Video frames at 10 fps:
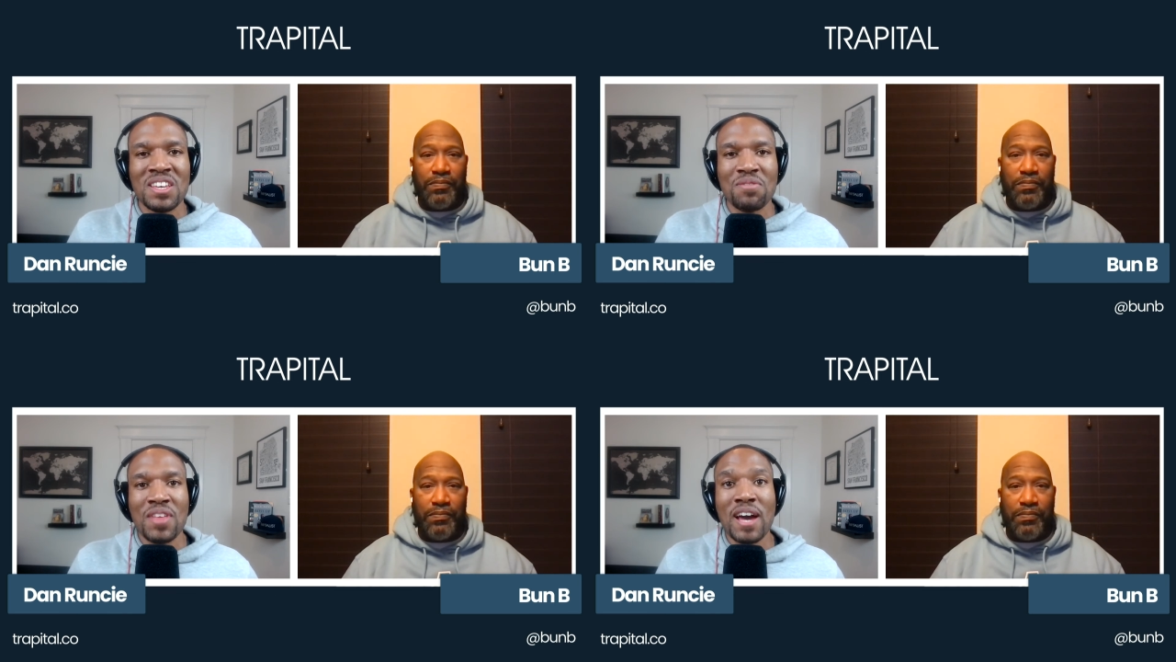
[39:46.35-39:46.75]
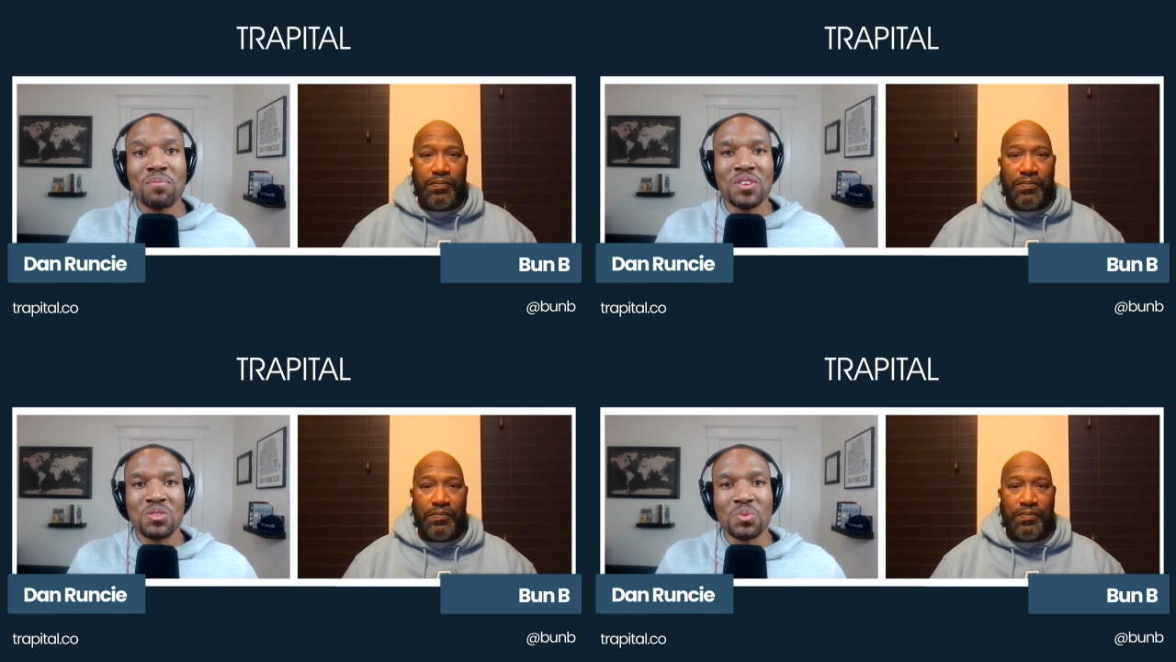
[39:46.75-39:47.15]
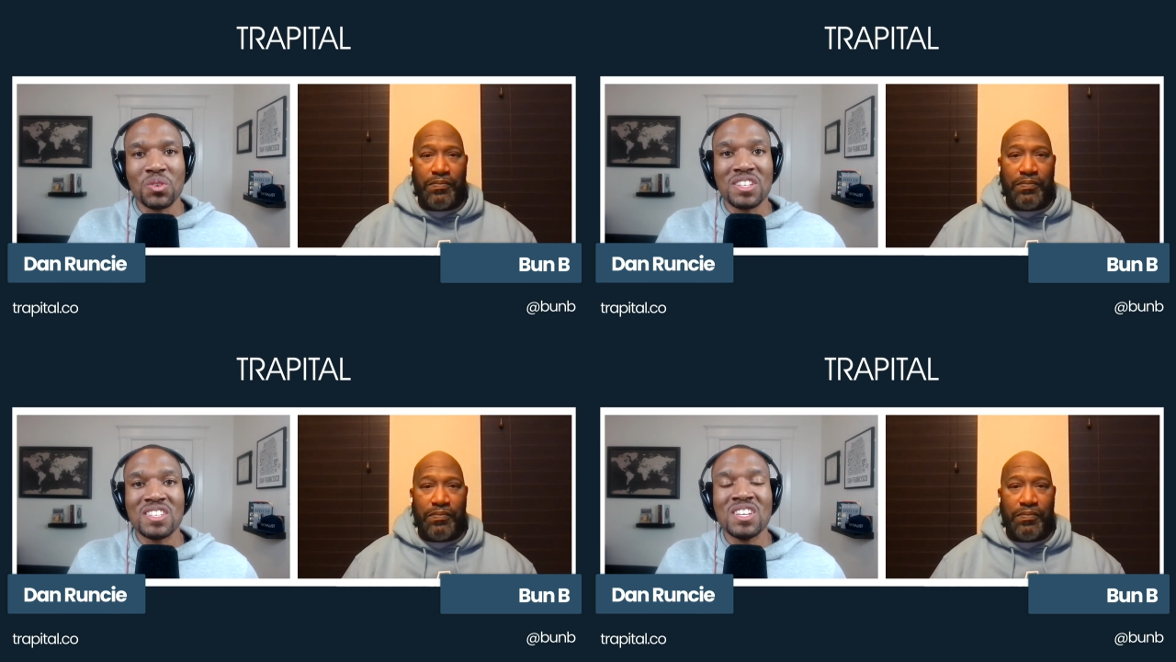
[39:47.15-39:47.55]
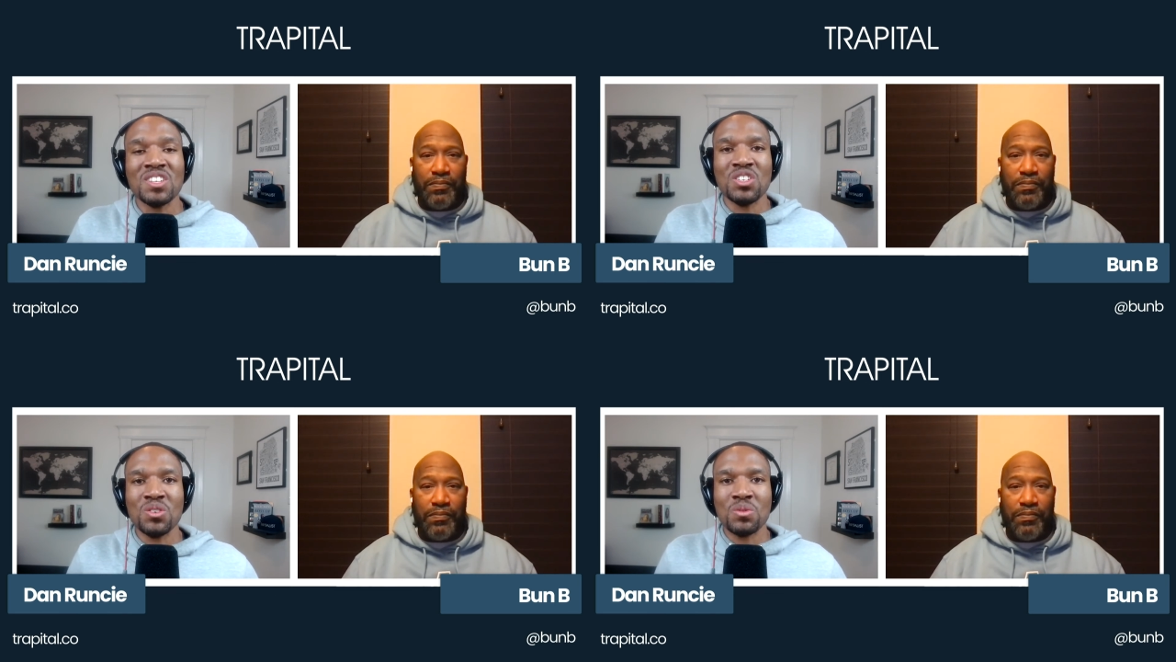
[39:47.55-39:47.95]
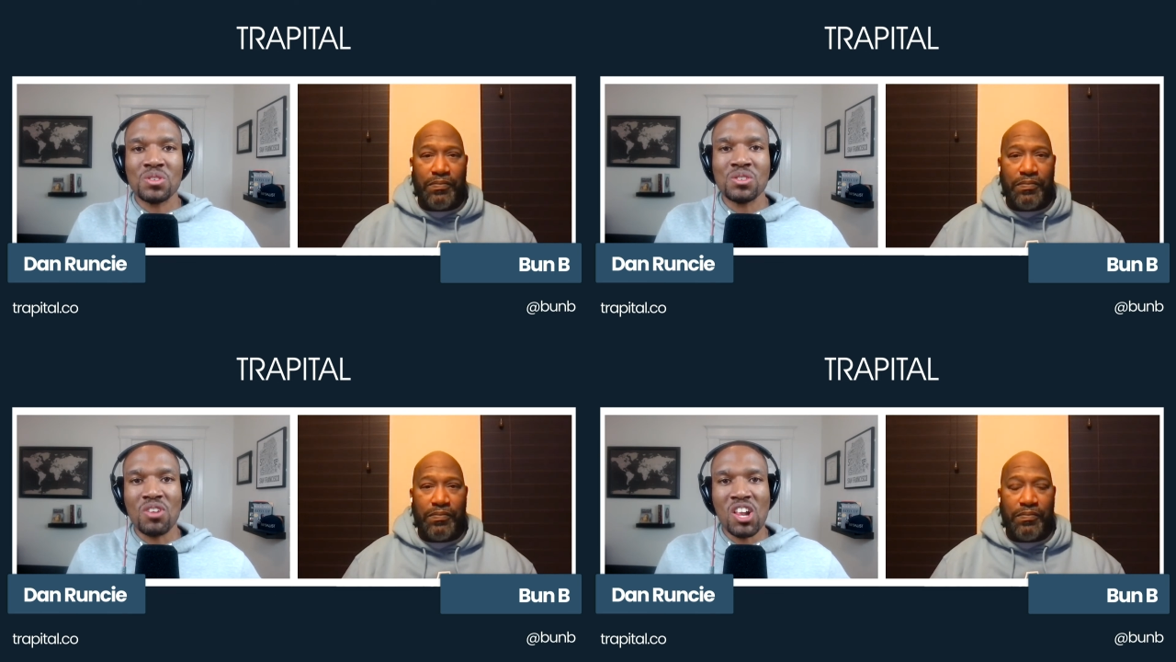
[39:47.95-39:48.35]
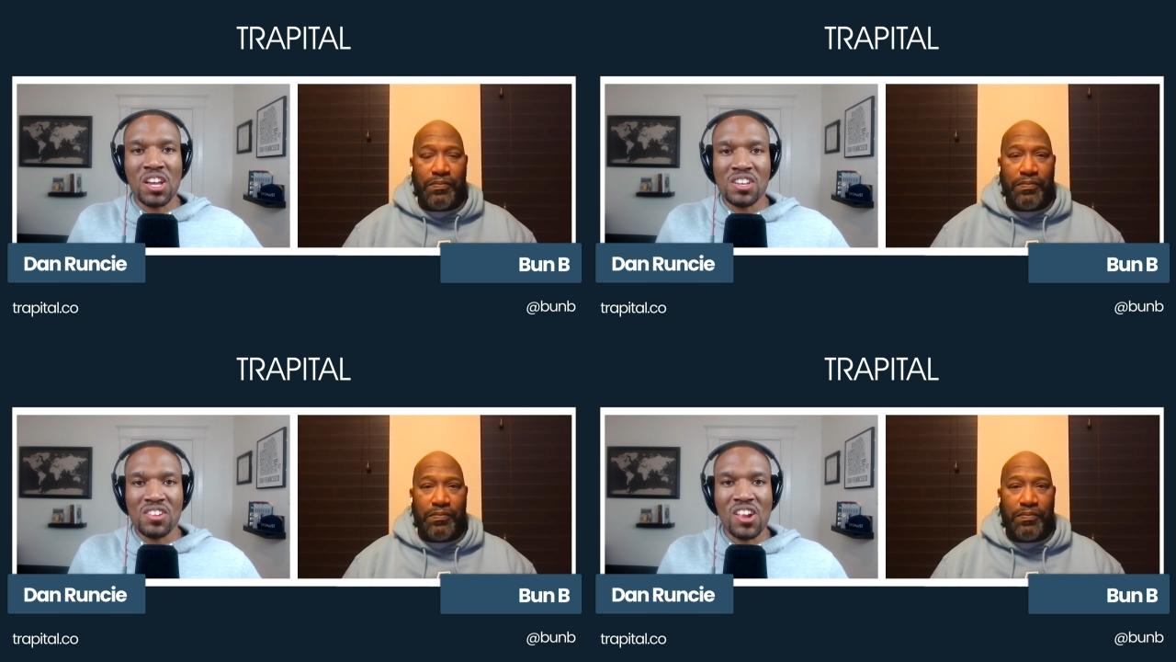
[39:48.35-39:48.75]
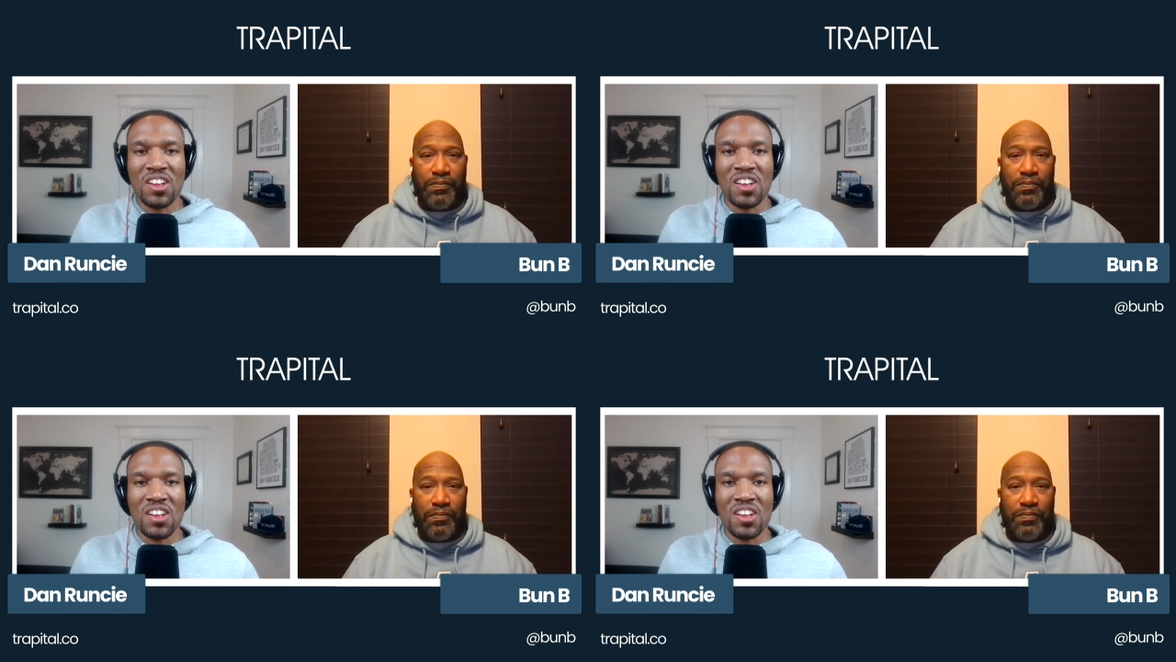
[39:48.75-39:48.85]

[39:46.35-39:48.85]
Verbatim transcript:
Speaker 1: if that piece will continue to change,